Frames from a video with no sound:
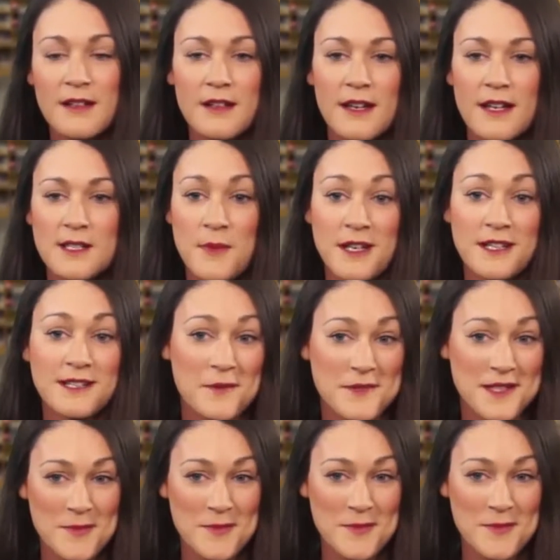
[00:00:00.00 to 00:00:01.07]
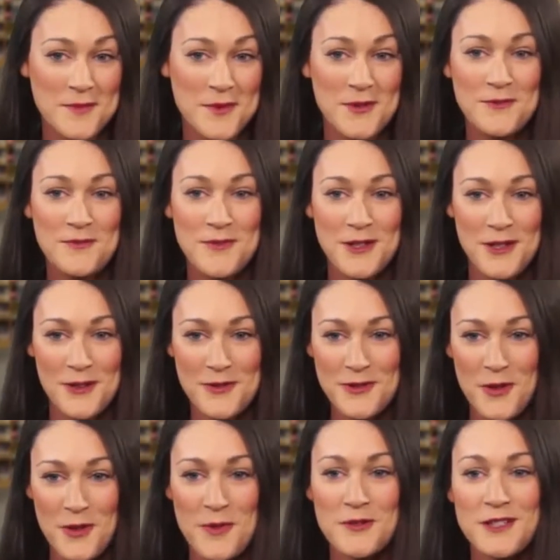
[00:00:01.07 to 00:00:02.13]
as many times as possible,
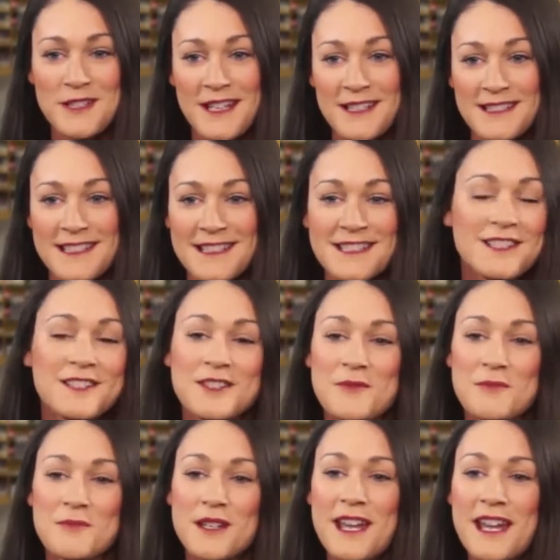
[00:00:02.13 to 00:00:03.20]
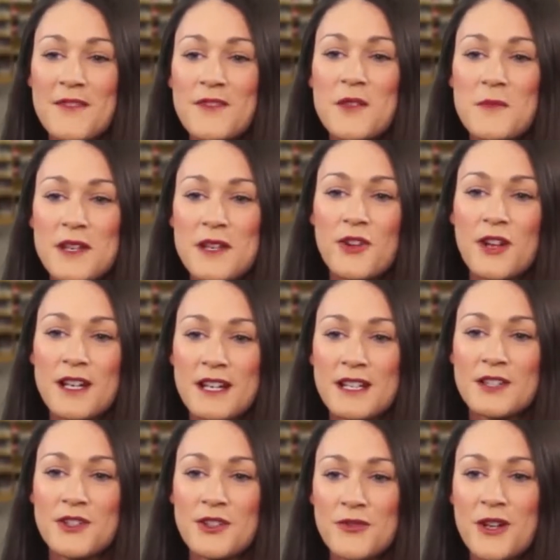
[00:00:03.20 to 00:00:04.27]
don't be redundant, but have them integrated
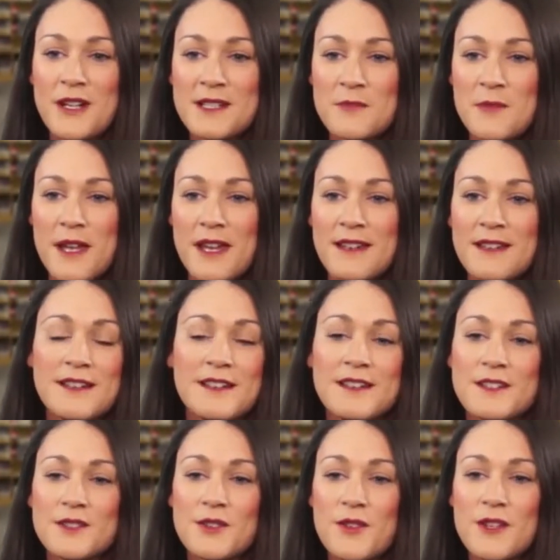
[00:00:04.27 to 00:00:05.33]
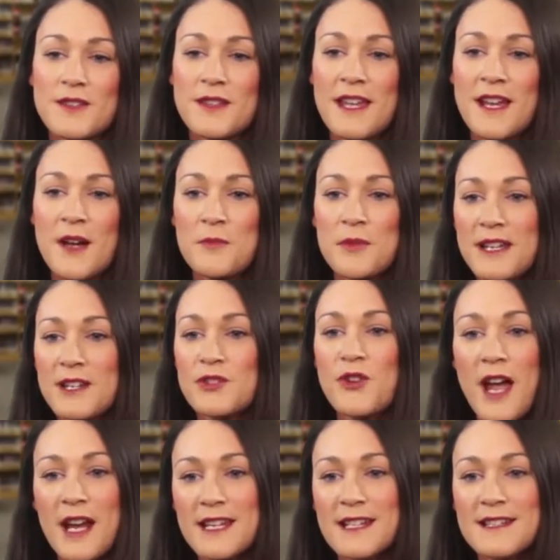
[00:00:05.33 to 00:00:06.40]
into your resume so that the applicant
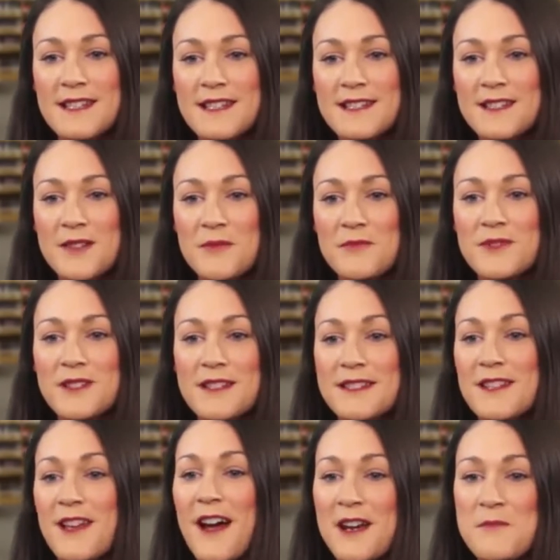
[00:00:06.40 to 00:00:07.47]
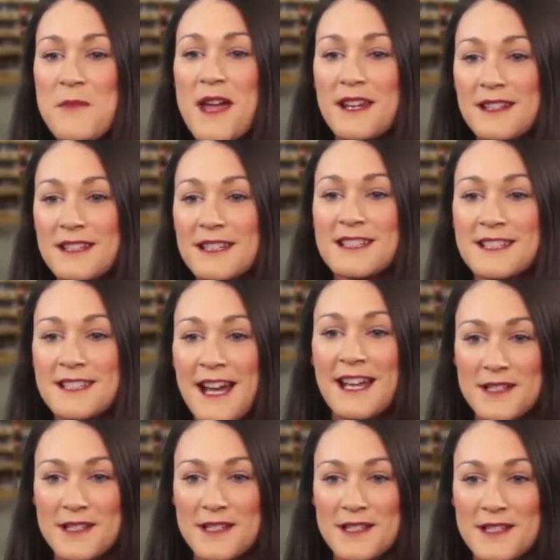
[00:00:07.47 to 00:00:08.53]
tracking system doesn't automatically
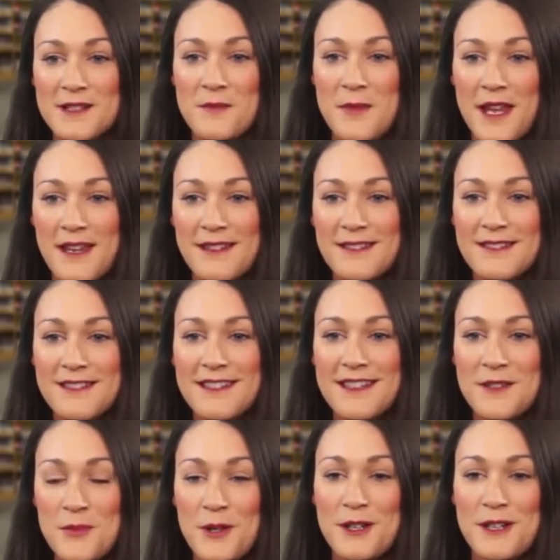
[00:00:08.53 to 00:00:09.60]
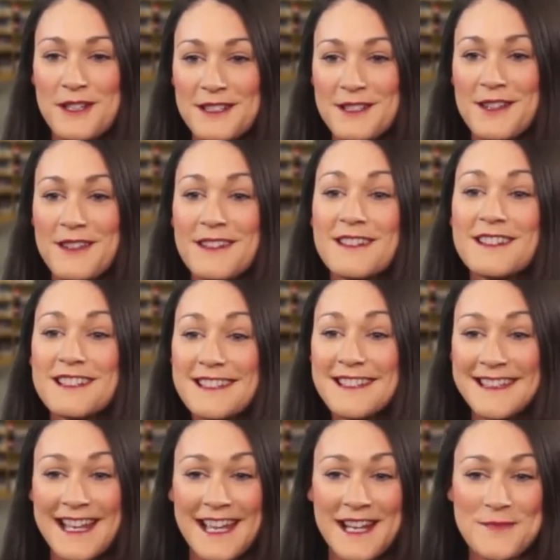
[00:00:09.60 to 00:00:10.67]
deny your resume and put it into the
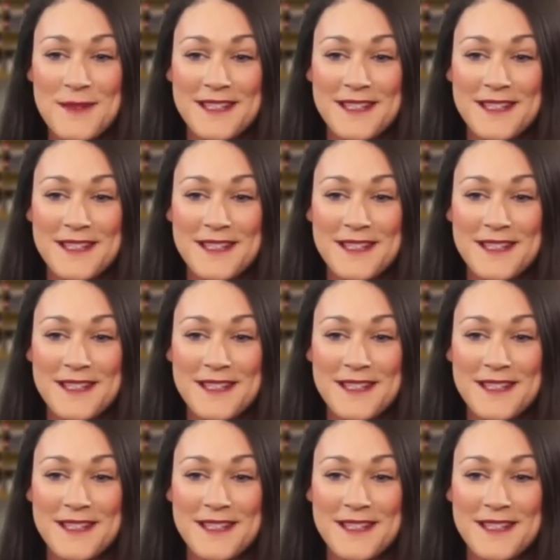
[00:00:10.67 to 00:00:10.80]
denied